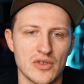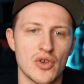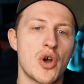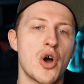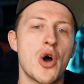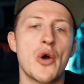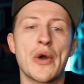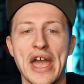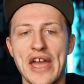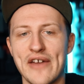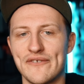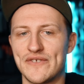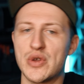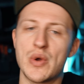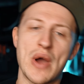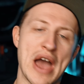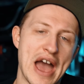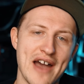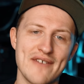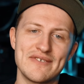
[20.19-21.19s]
Okay, if you
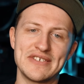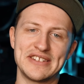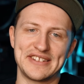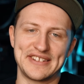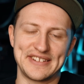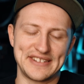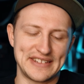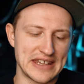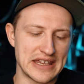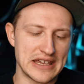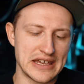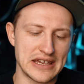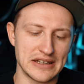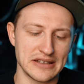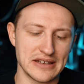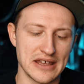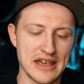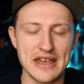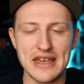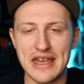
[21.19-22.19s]
haven't seen
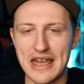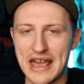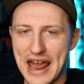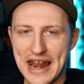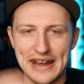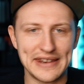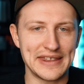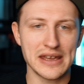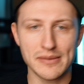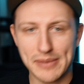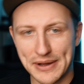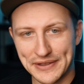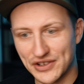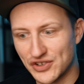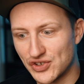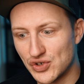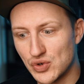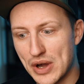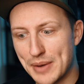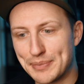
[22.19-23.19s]
anything about
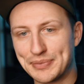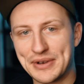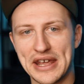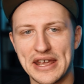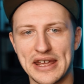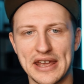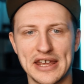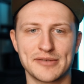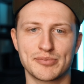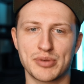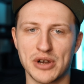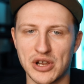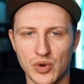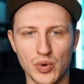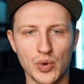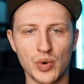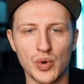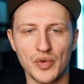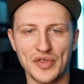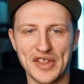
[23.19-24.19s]
this new update, it's pretty
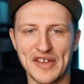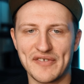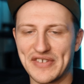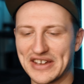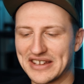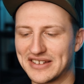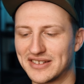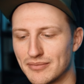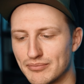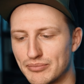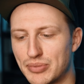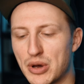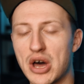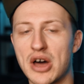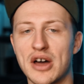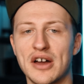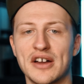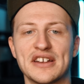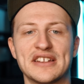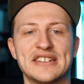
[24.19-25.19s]
cool. They fixed some
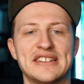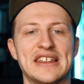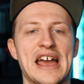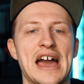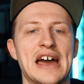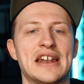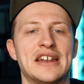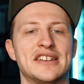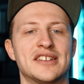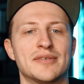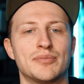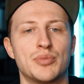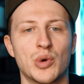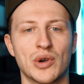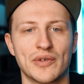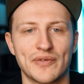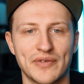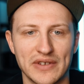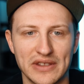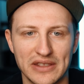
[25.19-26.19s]
bugs, they added
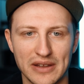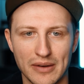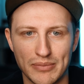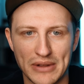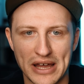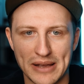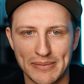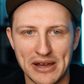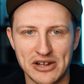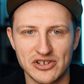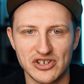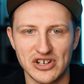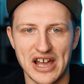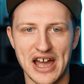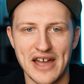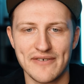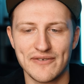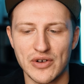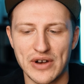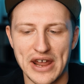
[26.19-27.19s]
support for the Blackmagic
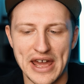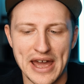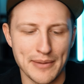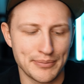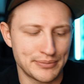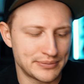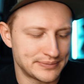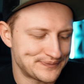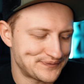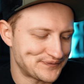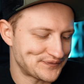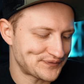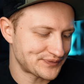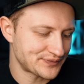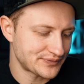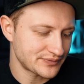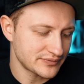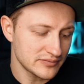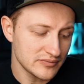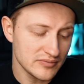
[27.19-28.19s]
iPhone app,
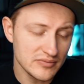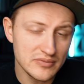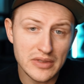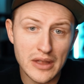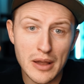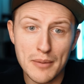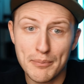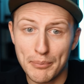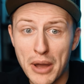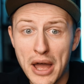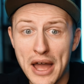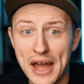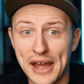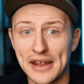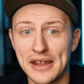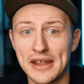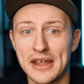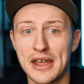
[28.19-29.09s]
but